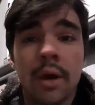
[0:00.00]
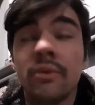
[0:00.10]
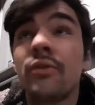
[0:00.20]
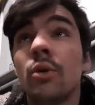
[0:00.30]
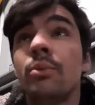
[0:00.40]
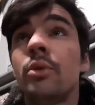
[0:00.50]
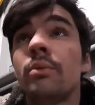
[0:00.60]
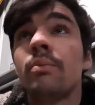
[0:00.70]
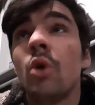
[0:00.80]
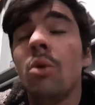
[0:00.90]
It was filmed
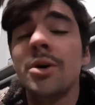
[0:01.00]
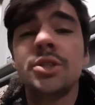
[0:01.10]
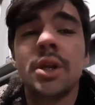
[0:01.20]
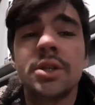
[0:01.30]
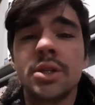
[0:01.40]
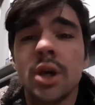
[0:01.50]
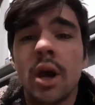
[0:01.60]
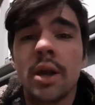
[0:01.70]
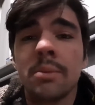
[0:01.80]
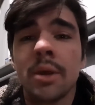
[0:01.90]
almost in its
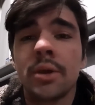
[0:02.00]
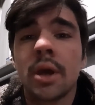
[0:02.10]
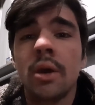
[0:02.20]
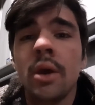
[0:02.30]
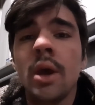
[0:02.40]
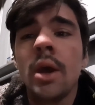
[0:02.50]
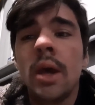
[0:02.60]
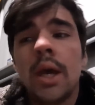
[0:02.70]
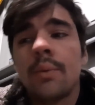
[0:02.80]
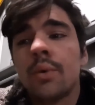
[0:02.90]
entirety a month ago.
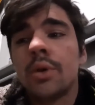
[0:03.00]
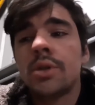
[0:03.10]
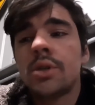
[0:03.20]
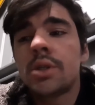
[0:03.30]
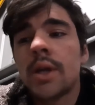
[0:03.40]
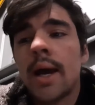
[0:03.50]
It was